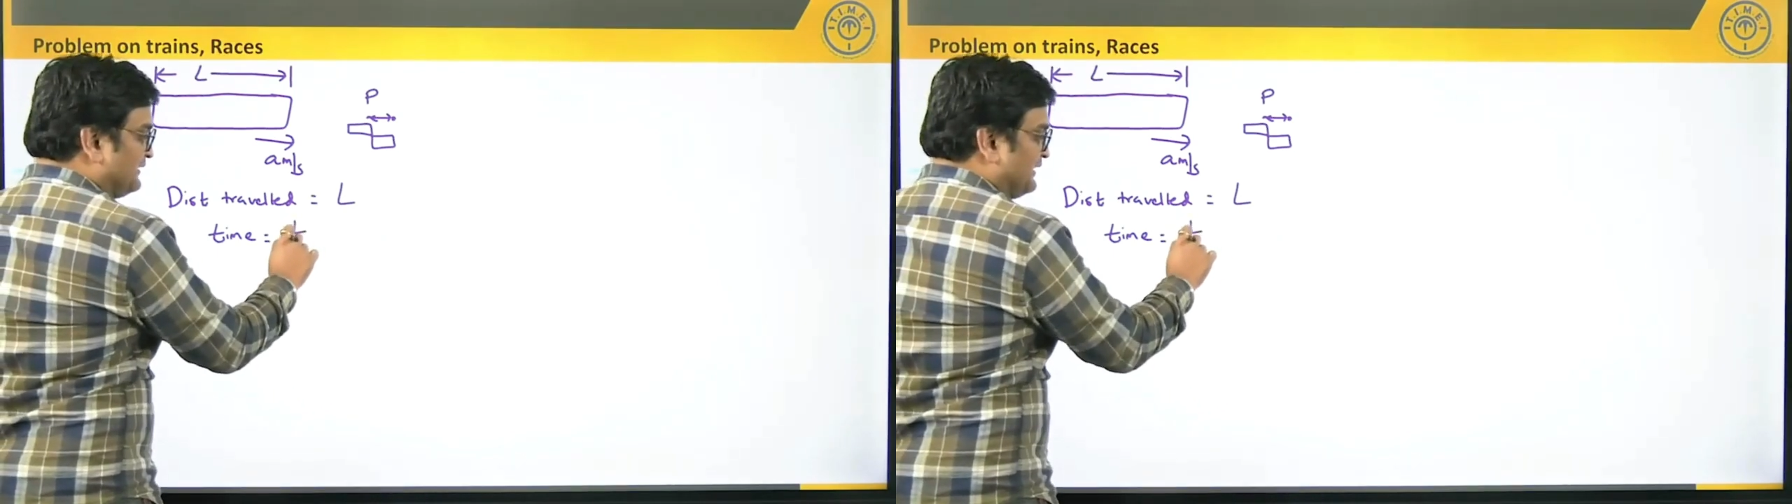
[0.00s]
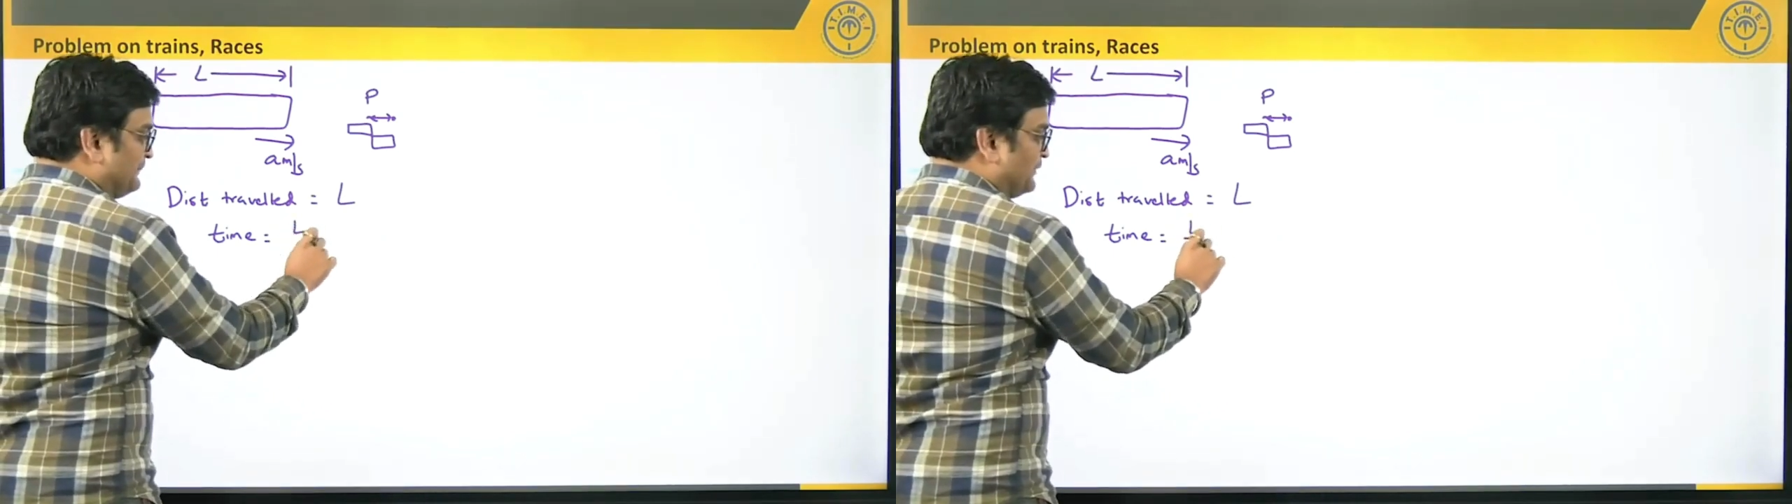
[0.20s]

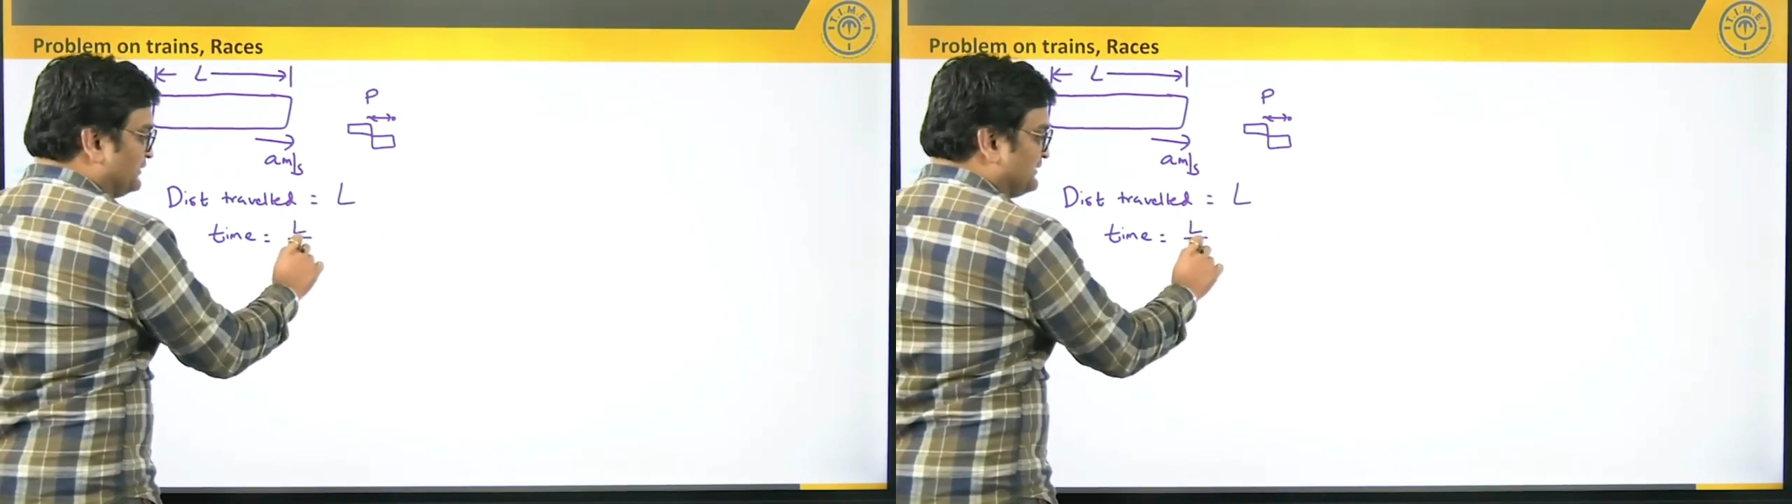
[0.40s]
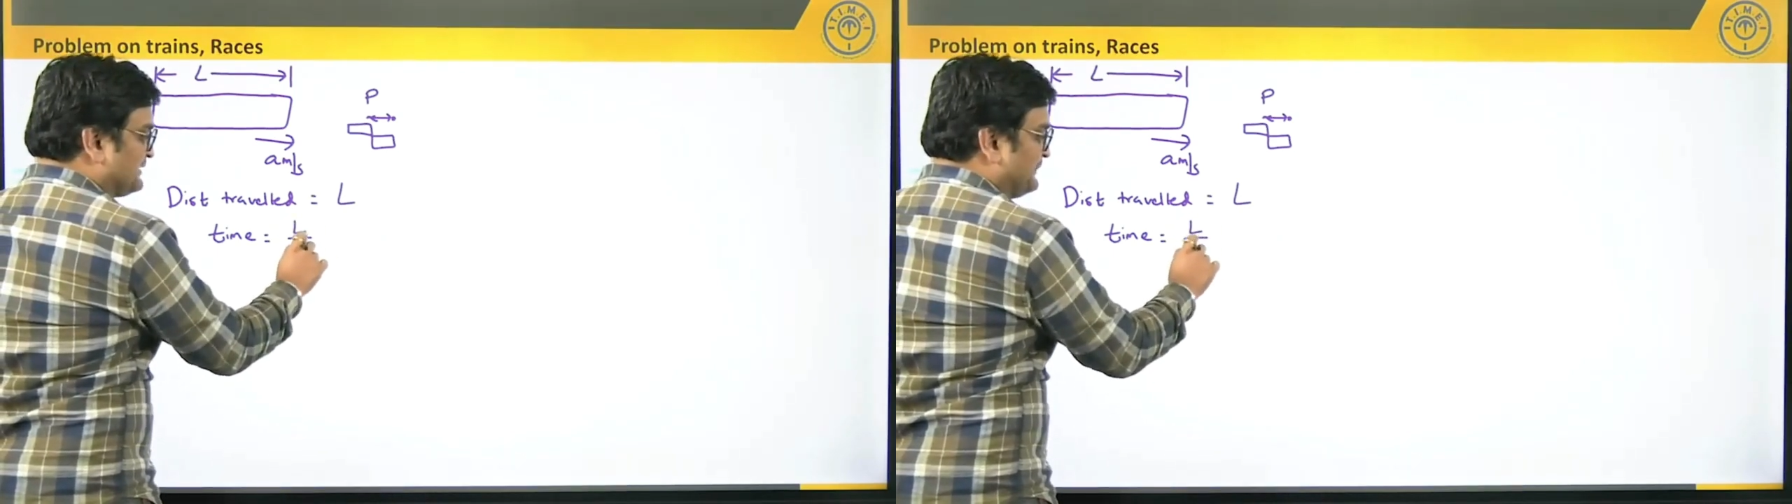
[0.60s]

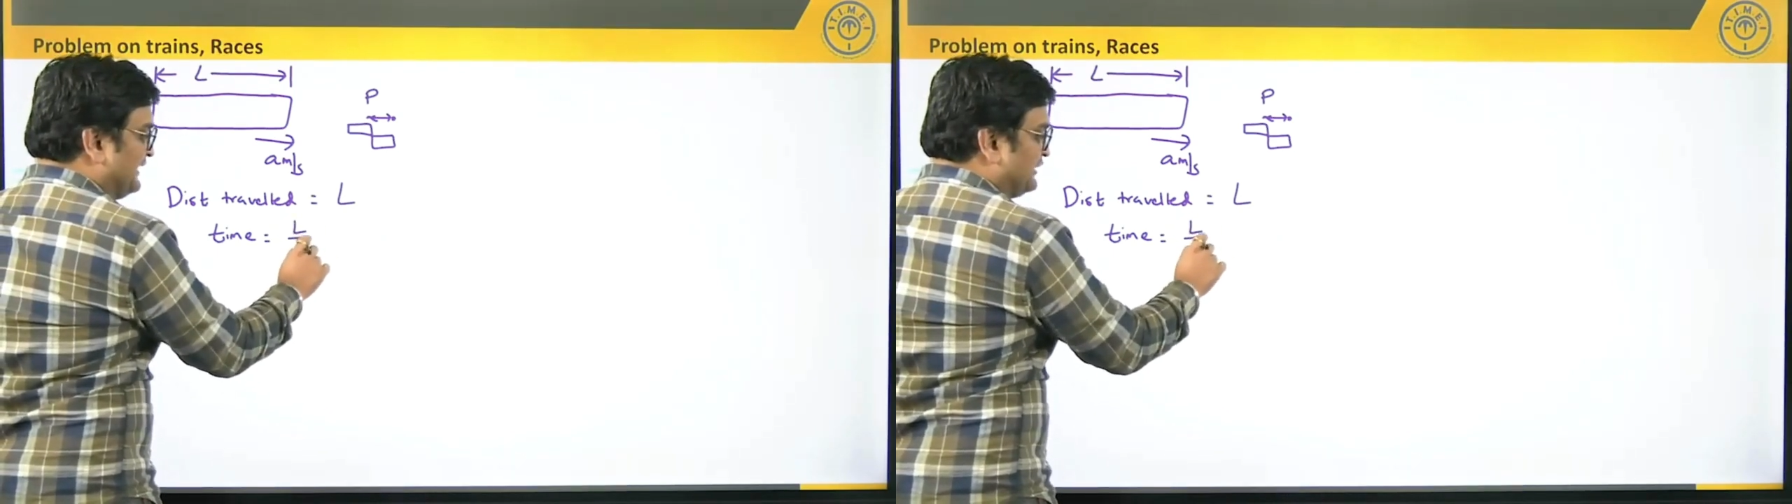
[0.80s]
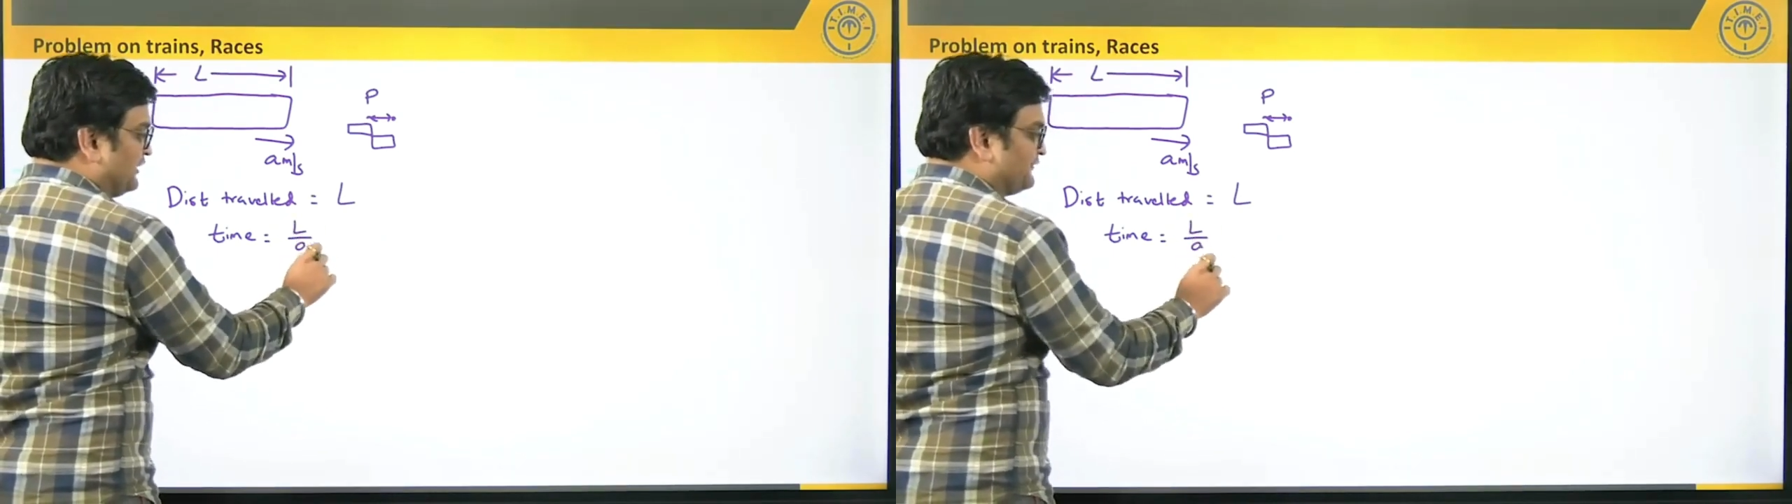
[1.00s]
upon the
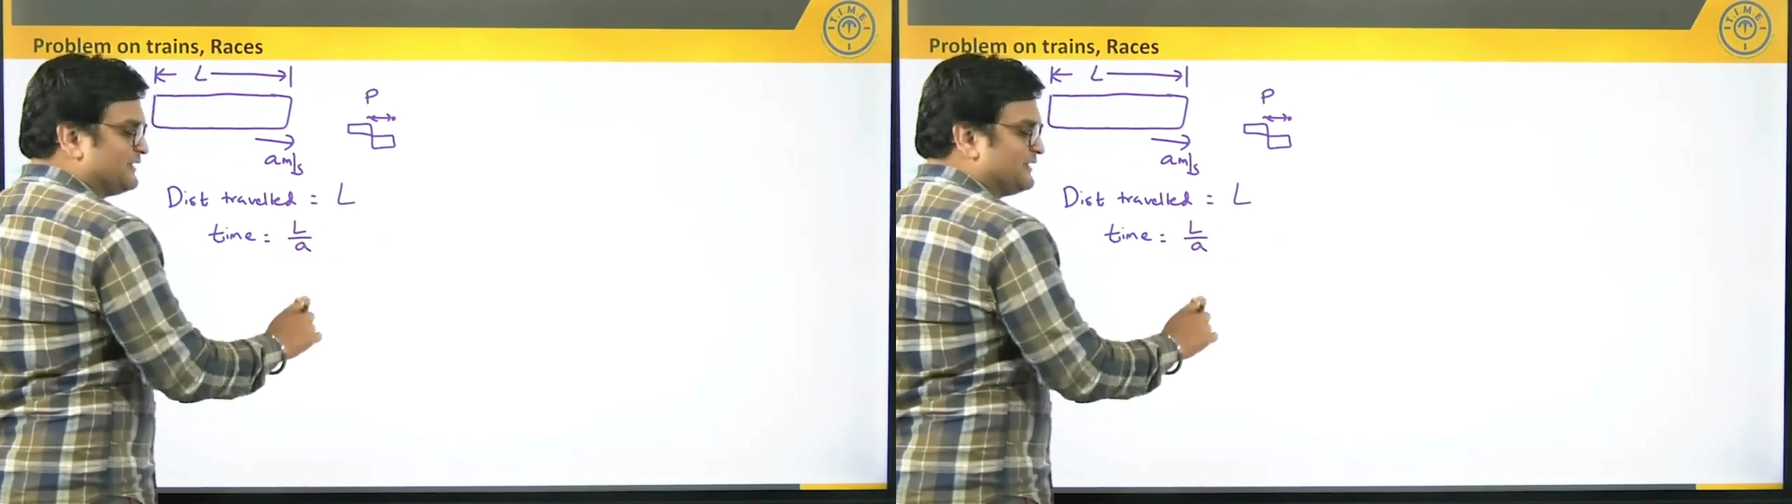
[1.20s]
speed of the